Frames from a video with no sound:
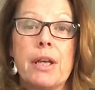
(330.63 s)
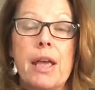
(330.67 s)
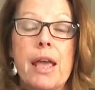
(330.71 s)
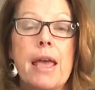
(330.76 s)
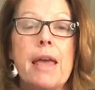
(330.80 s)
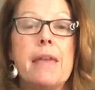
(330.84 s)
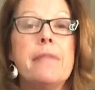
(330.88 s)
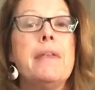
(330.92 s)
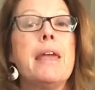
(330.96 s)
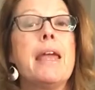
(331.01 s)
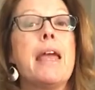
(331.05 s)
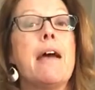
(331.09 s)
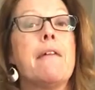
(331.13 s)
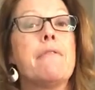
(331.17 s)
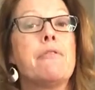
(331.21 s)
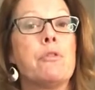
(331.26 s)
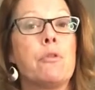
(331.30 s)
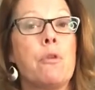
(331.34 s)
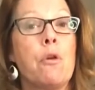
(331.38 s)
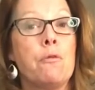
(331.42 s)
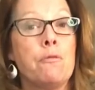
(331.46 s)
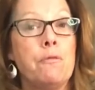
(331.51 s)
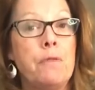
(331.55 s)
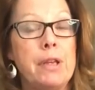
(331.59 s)
they have their own
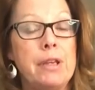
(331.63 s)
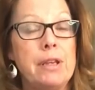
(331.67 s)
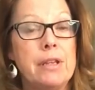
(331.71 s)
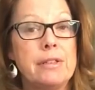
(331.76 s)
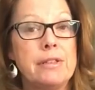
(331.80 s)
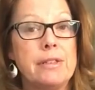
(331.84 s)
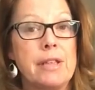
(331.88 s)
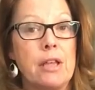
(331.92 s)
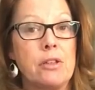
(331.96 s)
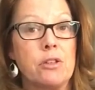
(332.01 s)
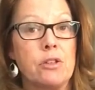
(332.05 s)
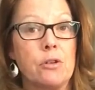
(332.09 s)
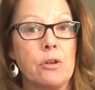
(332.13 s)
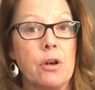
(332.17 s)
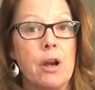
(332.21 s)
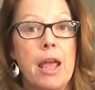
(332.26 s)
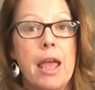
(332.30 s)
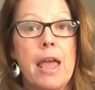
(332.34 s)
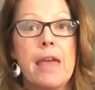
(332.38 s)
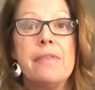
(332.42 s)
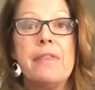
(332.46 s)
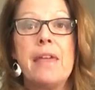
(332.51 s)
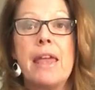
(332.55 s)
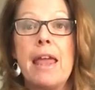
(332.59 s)
fitness center,
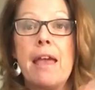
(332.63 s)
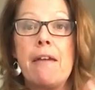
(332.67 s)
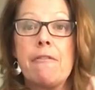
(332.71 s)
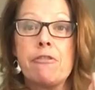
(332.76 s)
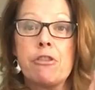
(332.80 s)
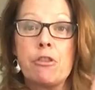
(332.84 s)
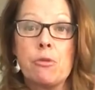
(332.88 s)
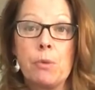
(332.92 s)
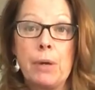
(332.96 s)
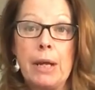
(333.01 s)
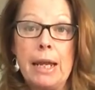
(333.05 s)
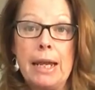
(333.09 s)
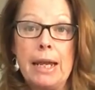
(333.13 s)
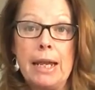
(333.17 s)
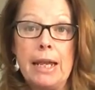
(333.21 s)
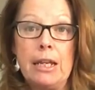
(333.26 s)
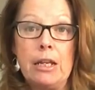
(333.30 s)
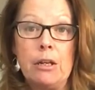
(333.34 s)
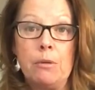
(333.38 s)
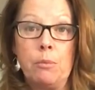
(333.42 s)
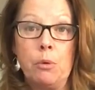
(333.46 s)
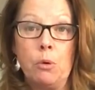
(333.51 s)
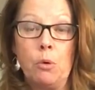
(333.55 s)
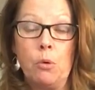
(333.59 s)
they have three heated
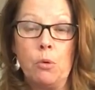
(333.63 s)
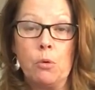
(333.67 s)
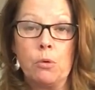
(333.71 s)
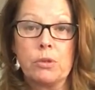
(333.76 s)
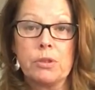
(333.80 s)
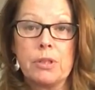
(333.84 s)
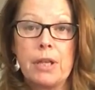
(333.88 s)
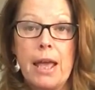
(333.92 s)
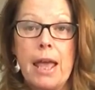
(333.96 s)
pools,